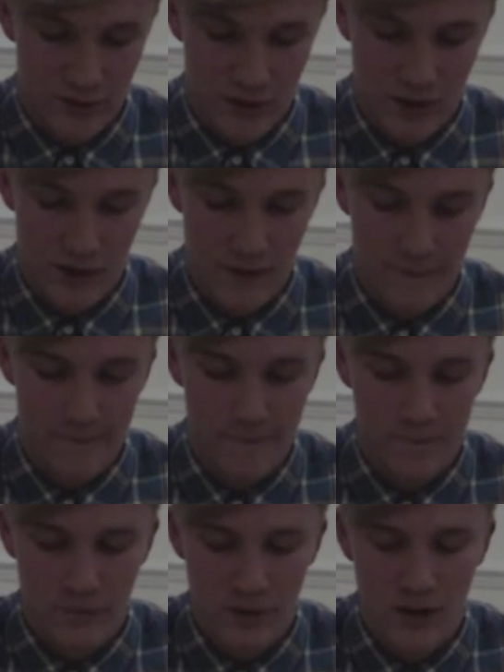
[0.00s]

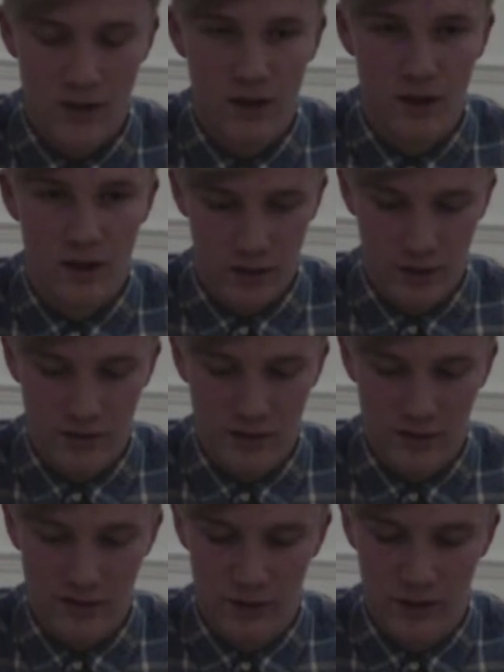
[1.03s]
I use
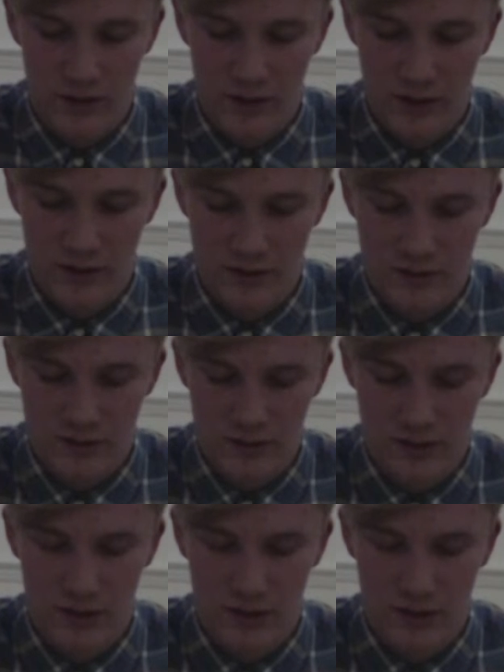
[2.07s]
that to edit